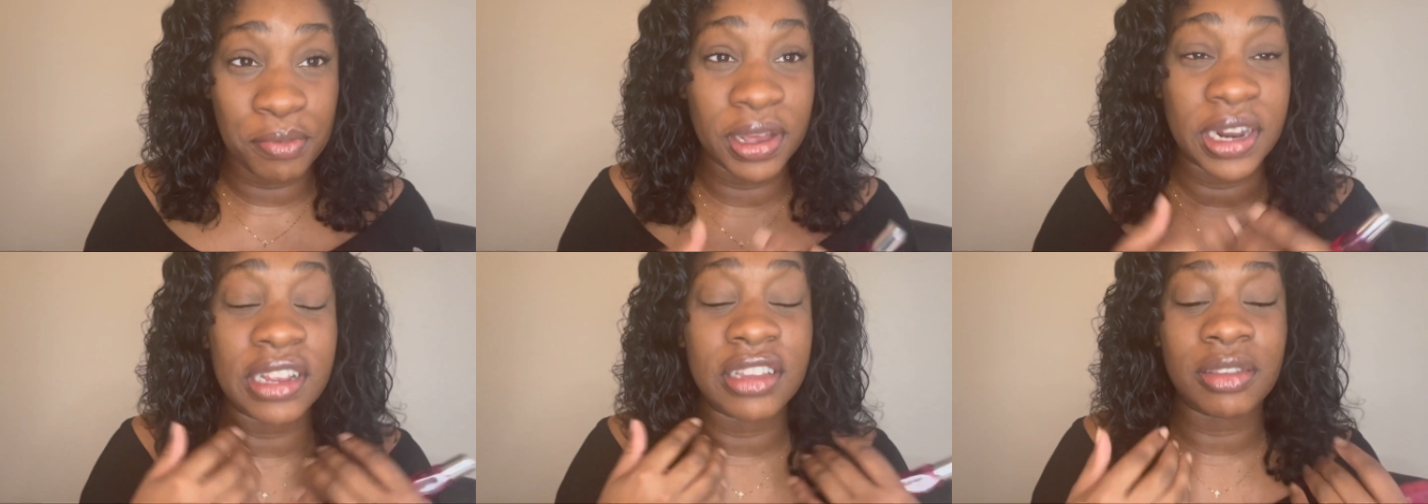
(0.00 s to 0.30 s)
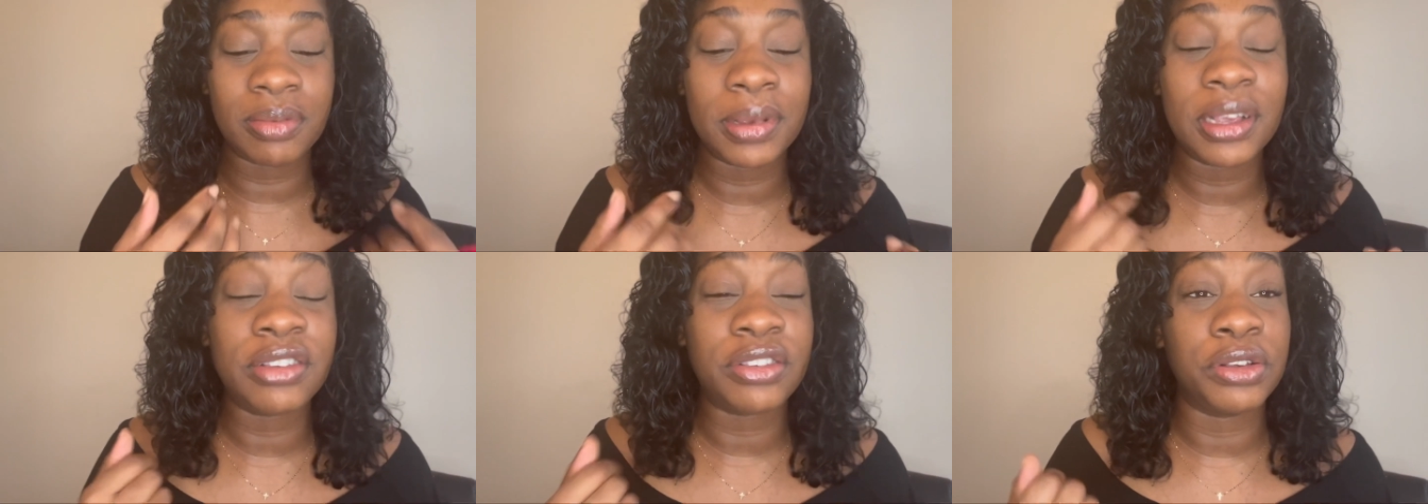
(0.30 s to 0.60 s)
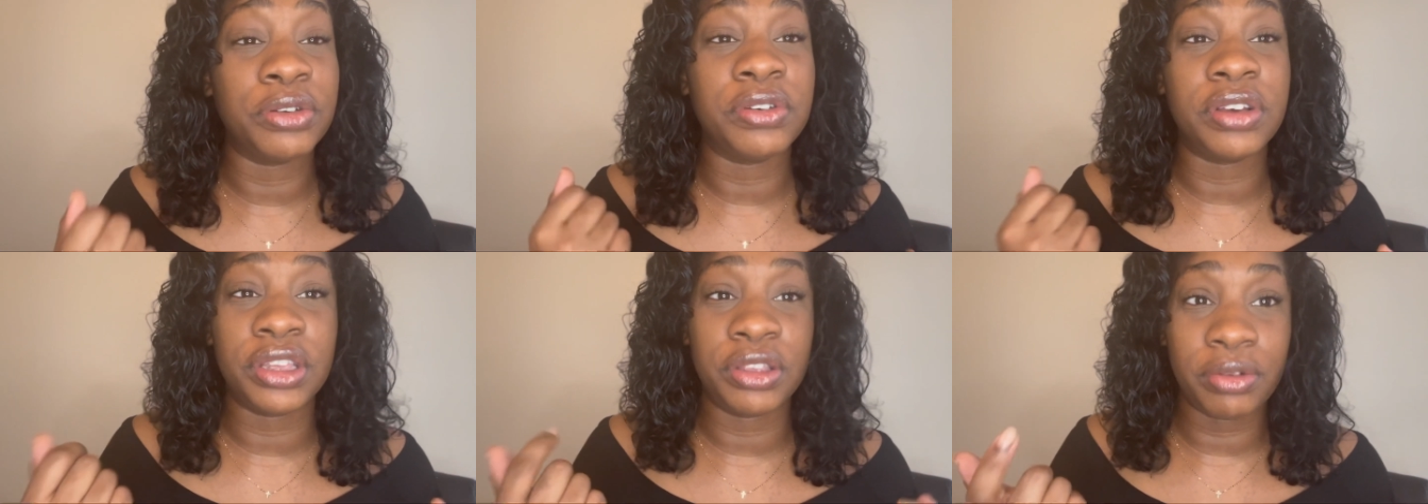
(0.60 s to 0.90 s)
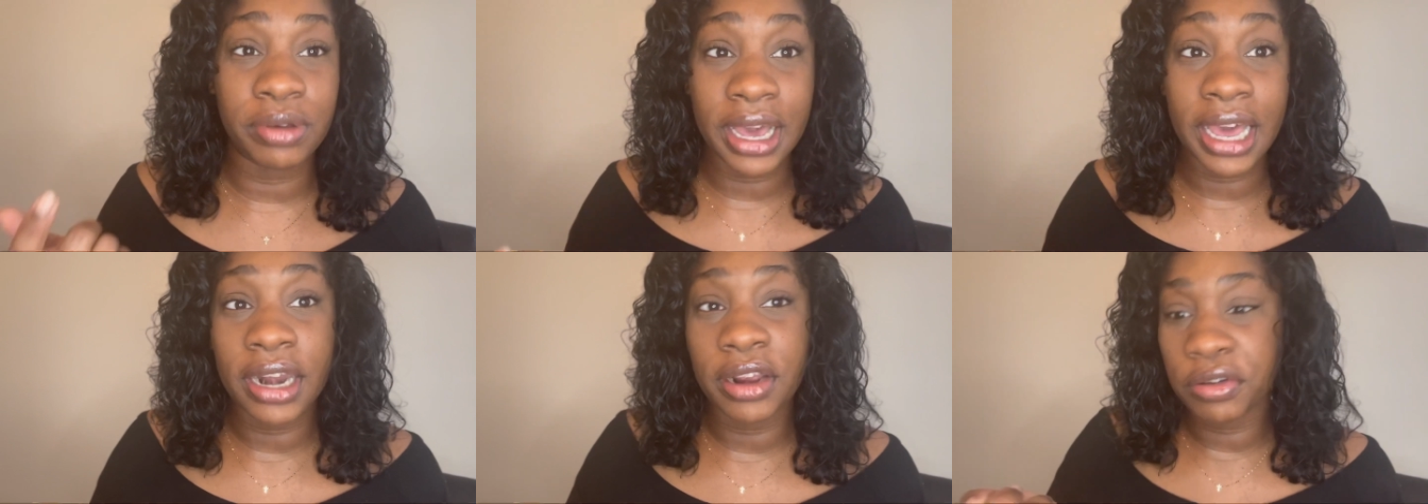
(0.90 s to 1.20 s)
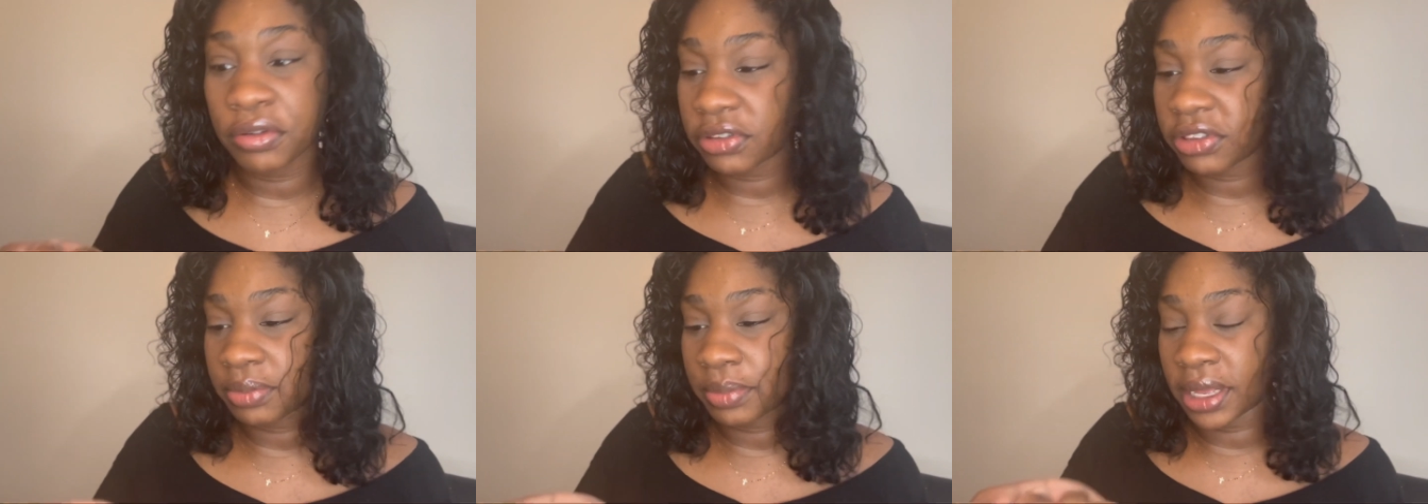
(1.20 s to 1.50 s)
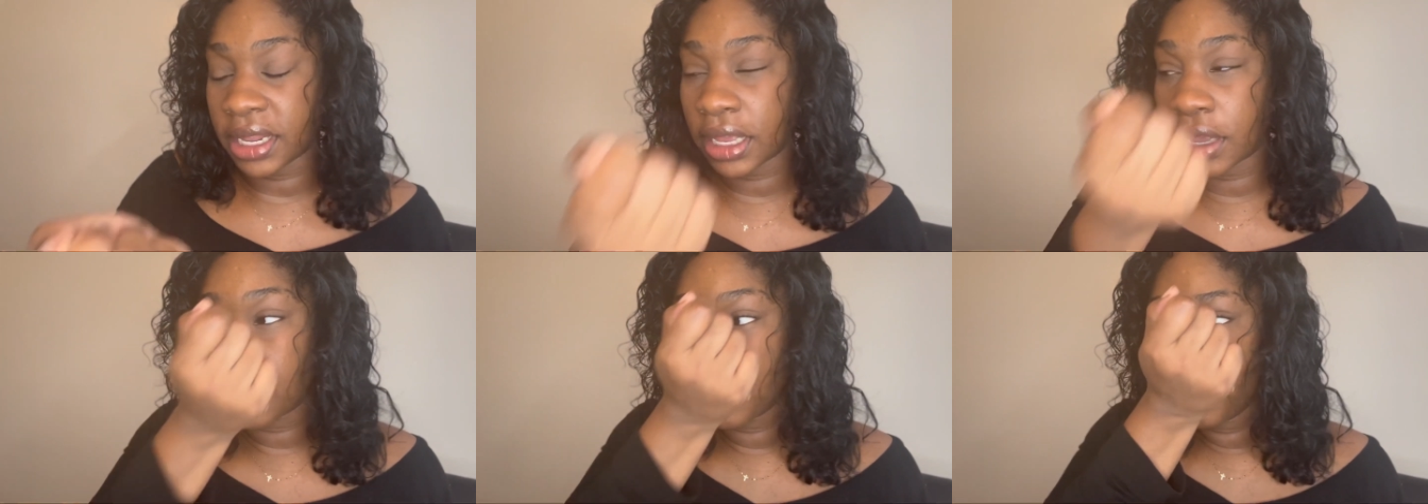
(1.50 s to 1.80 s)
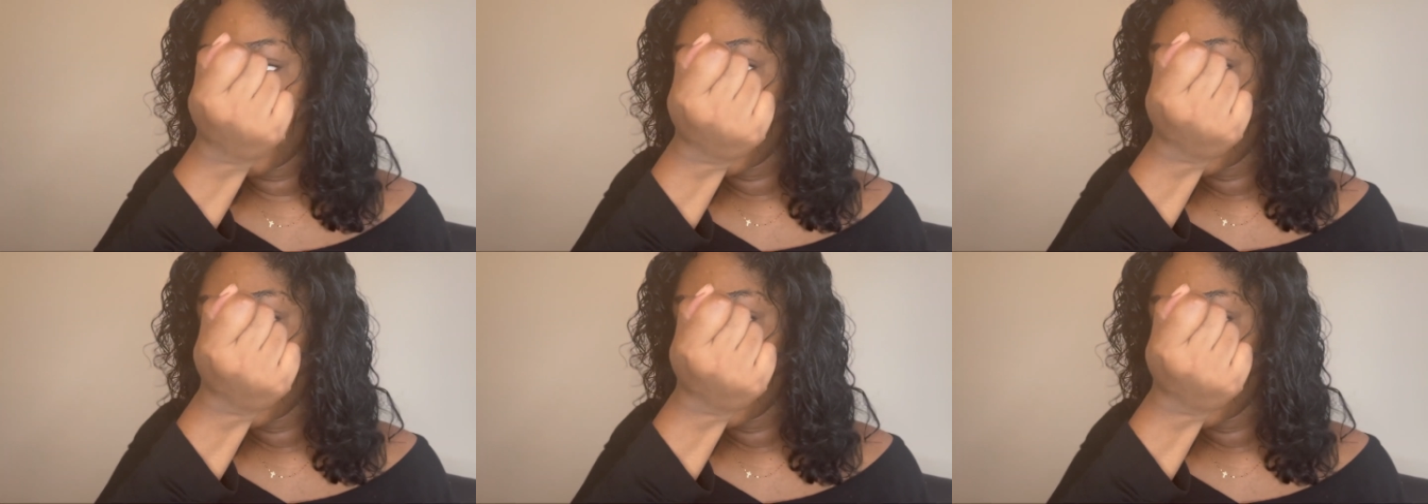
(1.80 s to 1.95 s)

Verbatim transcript: but it smells so good. You gotta go smell it.